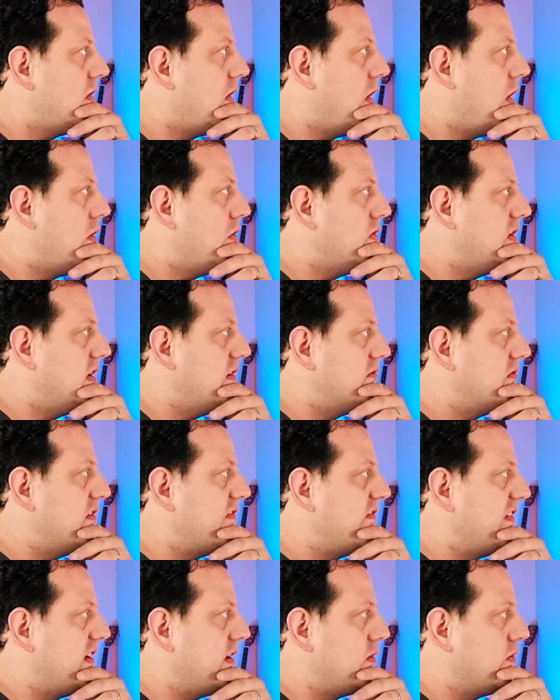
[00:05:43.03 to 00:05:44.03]
only
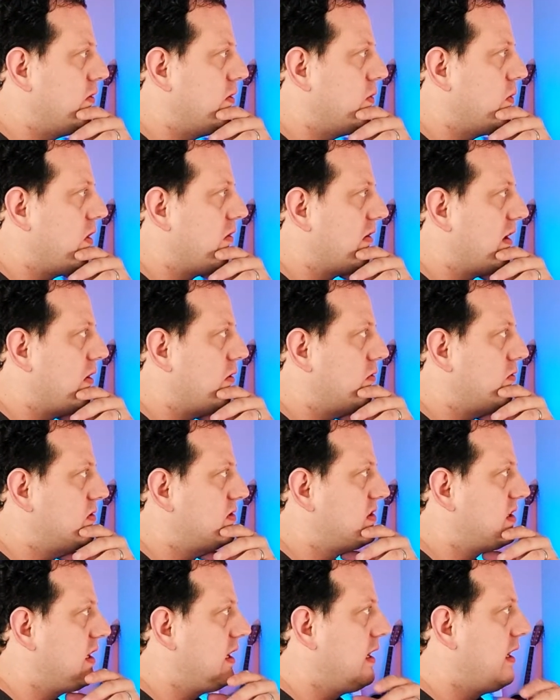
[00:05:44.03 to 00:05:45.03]
reveal
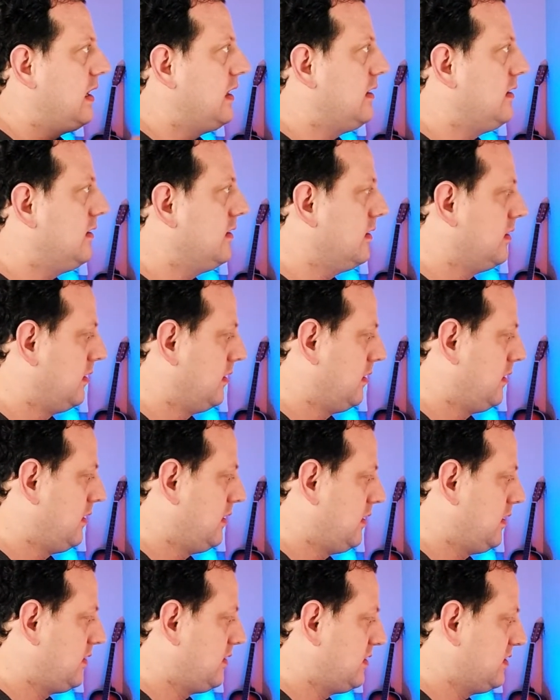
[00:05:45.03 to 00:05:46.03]
URLs in
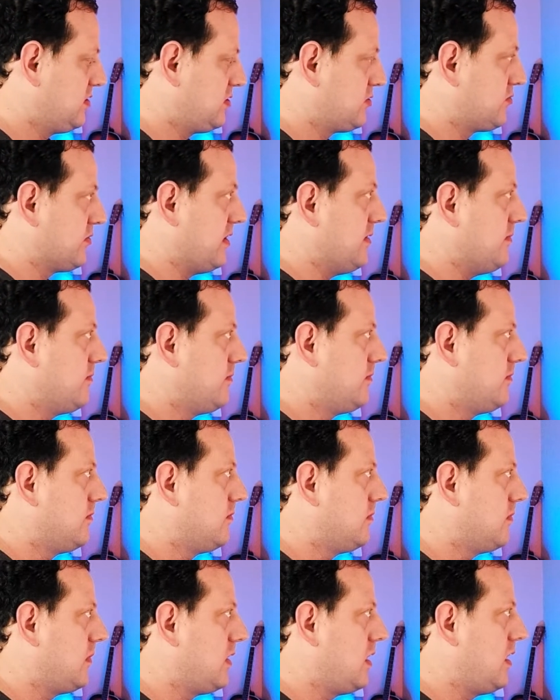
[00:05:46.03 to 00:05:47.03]
the stream
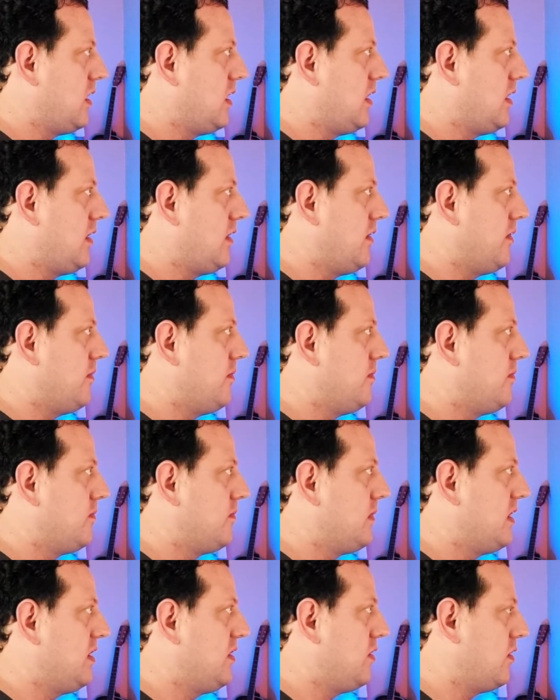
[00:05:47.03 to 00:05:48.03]
and
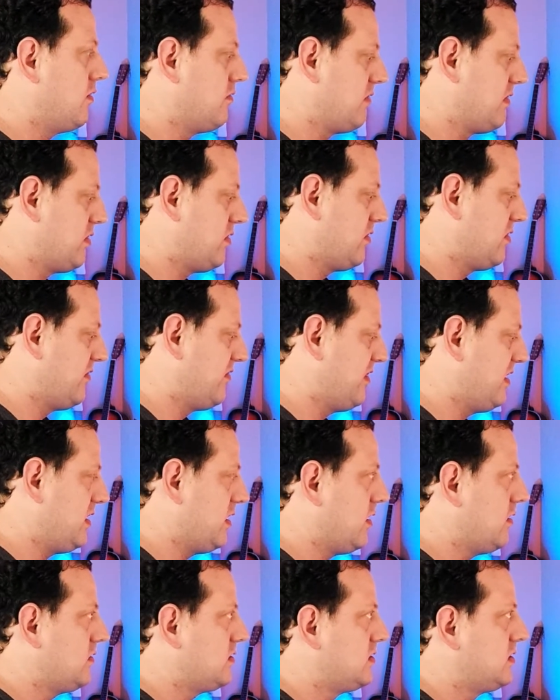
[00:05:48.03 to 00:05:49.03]
not the recorded
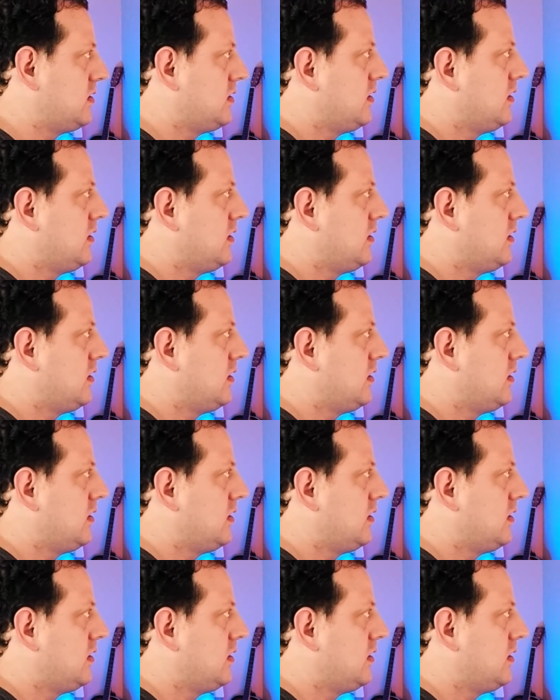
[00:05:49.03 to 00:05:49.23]
videos,